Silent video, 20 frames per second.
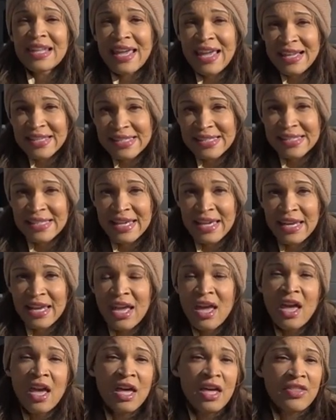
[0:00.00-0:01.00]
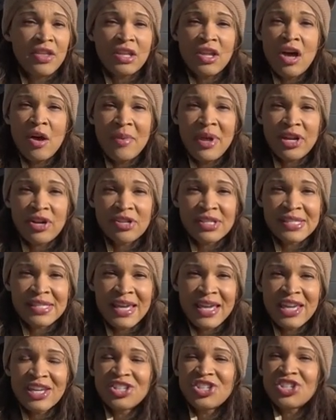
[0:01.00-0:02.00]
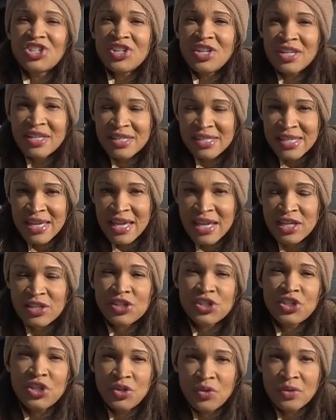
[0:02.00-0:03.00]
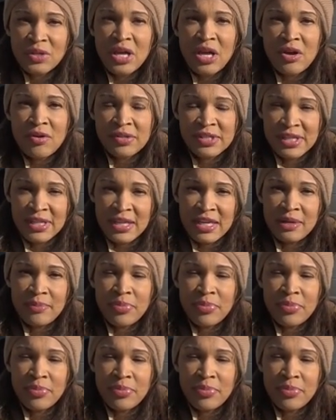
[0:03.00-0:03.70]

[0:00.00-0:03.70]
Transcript: Lansing. The lawmakers say it shouldn't take too long to get